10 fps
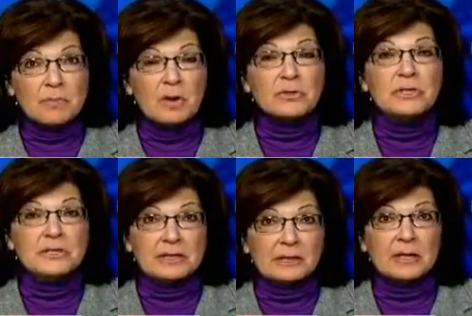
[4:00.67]

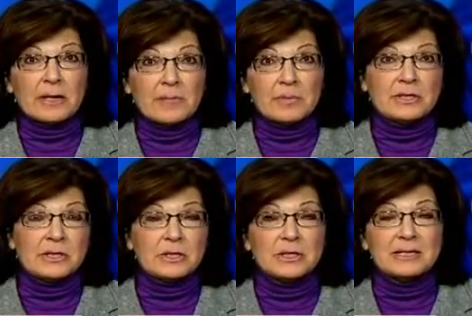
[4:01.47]
most delicate
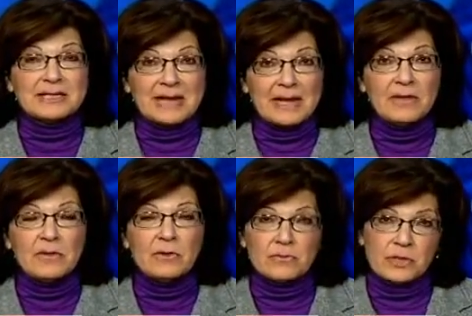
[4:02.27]
positions
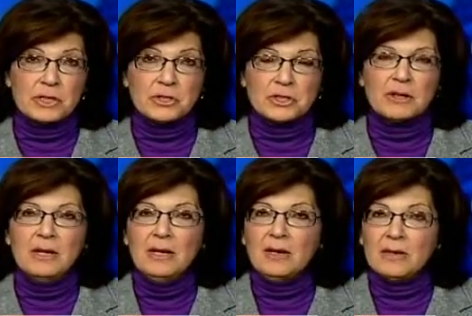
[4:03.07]
in the region.
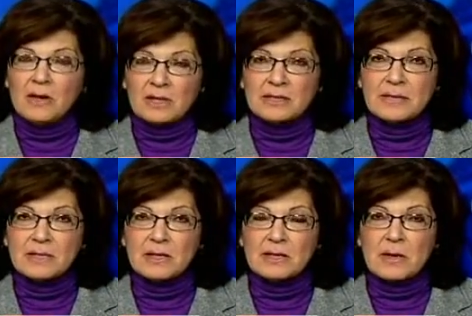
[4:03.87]
Not
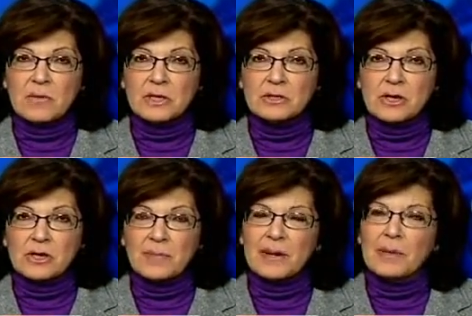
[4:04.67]
something that they want to
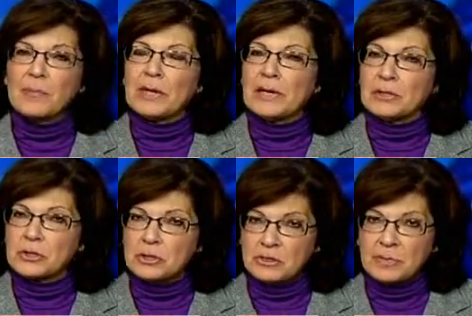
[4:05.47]
talk about, but it
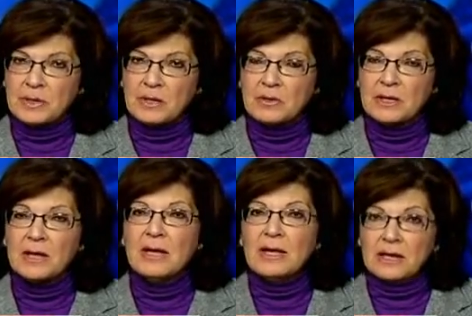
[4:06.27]
should be noted
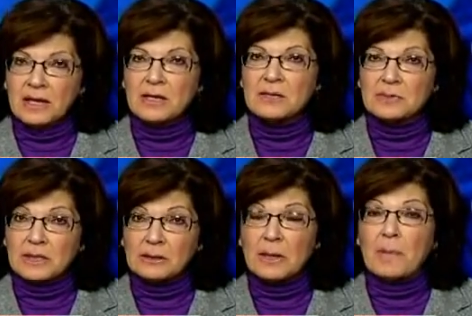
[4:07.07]
King
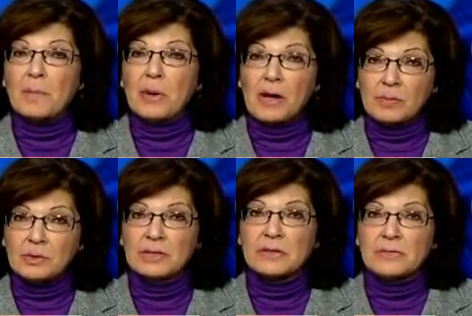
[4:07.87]
Abdullah
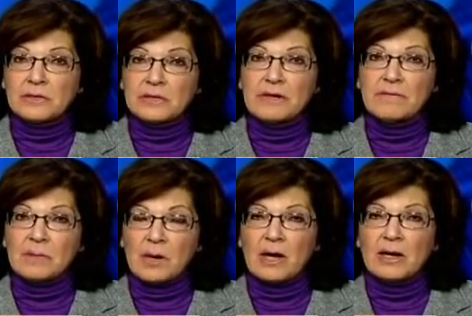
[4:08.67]
publicly received the
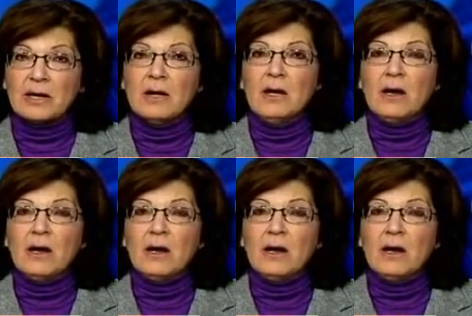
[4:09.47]
body